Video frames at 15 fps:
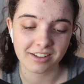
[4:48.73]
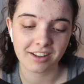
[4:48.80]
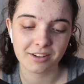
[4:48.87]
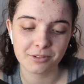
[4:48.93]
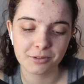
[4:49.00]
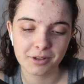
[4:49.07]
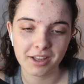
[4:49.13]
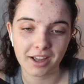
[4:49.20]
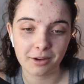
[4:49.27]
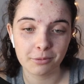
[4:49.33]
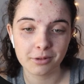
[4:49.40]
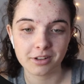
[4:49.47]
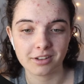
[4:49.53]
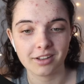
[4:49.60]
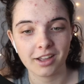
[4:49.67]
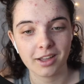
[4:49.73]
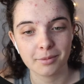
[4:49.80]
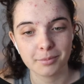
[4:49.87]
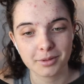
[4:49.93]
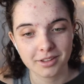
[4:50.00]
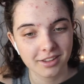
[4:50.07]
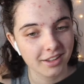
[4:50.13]
not the way I want to die,
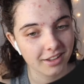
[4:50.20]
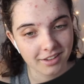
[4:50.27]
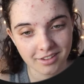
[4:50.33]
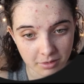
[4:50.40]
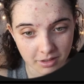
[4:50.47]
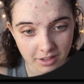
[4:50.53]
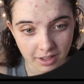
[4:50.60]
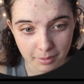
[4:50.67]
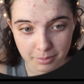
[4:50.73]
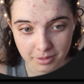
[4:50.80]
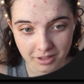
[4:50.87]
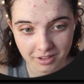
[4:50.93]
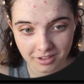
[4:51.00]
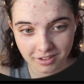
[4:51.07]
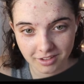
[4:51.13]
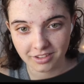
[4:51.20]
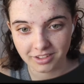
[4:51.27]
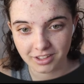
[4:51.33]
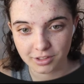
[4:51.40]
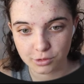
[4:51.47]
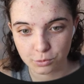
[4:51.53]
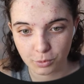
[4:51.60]
but like pretty epic. Like
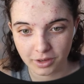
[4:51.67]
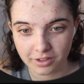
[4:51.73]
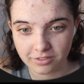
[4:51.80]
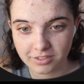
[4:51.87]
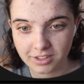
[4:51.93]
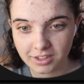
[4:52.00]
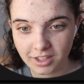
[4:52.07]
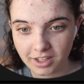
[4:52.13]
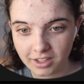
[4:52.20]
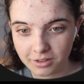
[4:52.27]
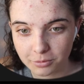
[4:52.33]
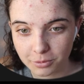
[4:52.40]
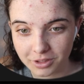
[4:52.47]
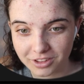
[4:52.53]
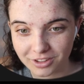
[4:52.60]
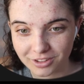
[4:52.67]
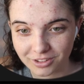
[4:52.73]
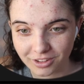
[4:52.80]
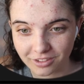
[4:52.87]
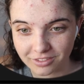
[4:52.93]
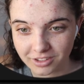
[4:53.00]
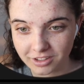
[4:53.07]
that his wife did that with her
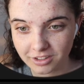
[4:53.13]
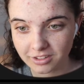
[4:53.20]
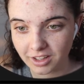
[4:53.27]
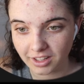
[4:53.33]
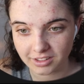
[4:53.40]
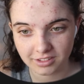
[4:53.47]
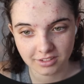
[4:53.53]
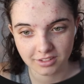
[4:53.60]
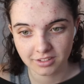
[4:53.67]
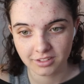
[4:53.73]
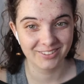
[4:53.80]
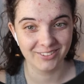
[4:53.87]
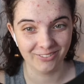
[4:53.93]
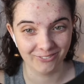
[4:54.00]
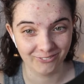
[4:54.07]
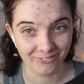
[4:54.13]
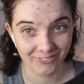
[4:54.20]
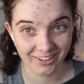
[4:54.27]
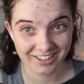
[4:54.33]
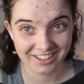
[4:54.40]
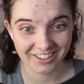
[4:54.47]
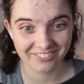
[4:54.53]
lover. That's with
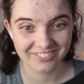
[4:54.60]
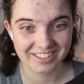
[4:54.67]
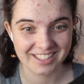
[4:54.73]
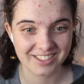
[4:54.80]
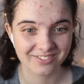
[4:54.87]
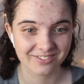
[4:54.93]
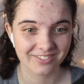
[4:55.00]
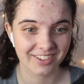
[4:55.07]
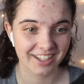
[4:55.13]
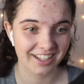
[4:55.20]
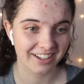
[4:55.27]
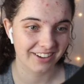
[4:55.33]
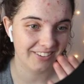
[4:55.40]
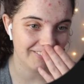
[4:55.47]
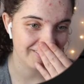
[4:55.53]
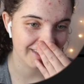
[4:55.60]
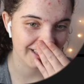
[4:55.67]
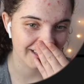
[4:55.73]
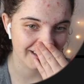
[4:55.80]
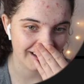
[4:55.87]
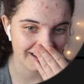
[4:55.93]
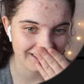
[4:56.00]
up his butt. Oh my
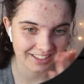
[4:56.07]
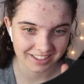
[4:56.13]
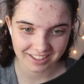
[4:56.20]
gosh,